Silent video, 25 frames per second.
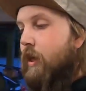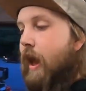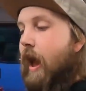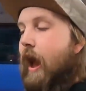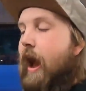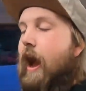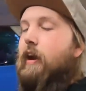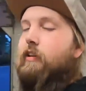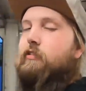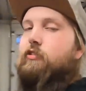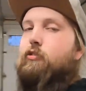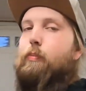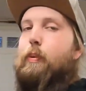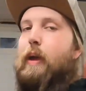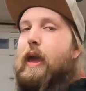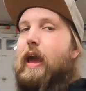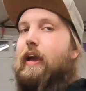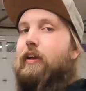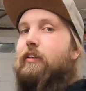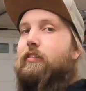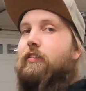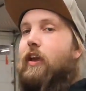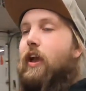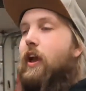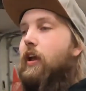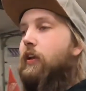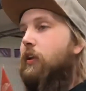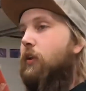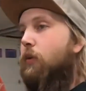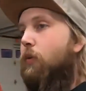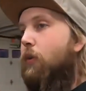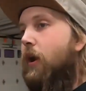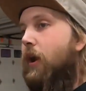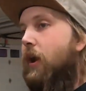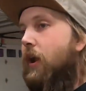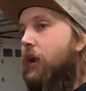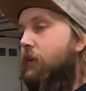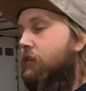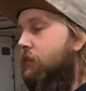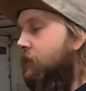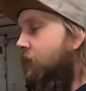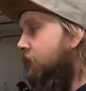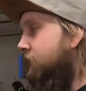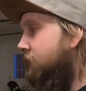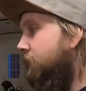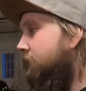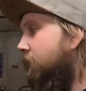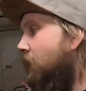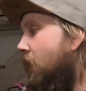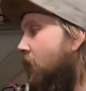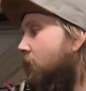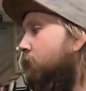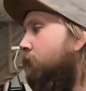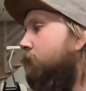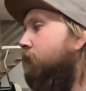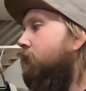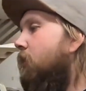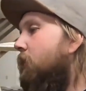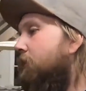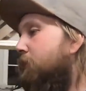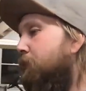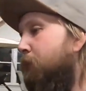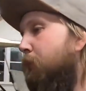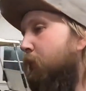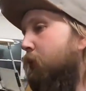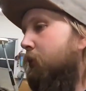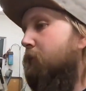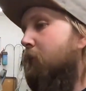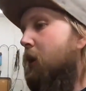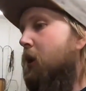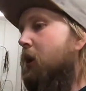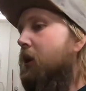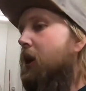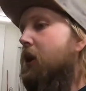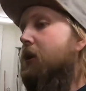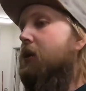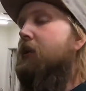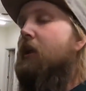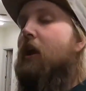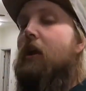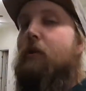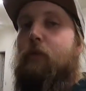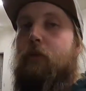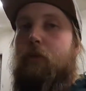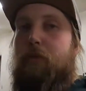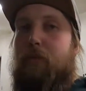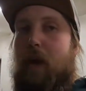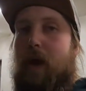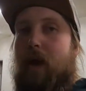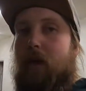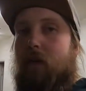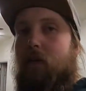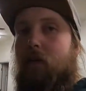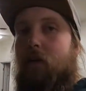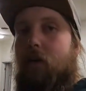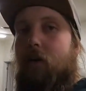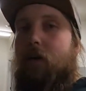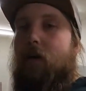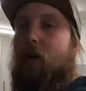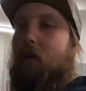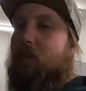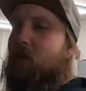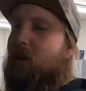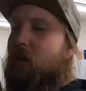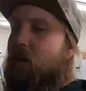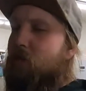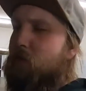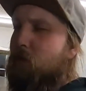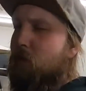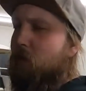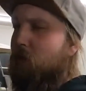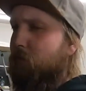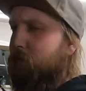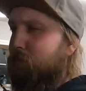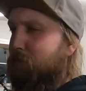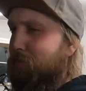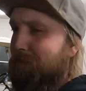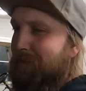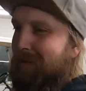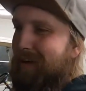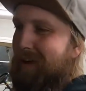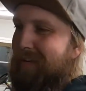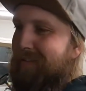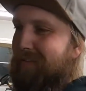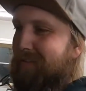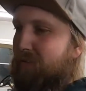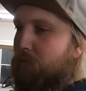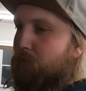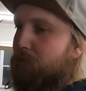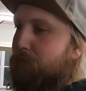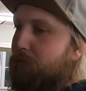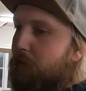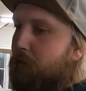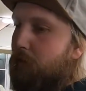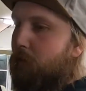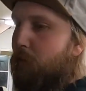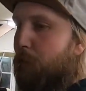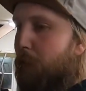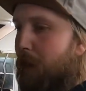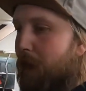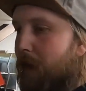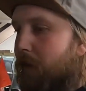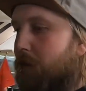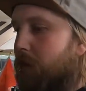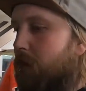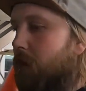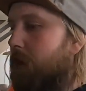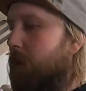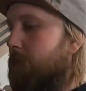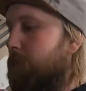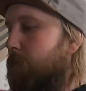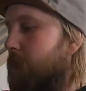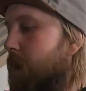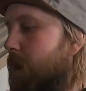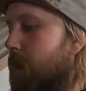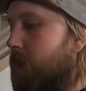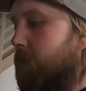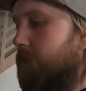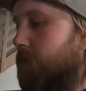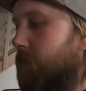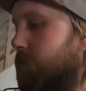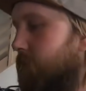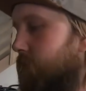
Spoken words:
axle backs anyway, taking the stock ones off, putting my nameless back on. I thought I'd make a nice little video about it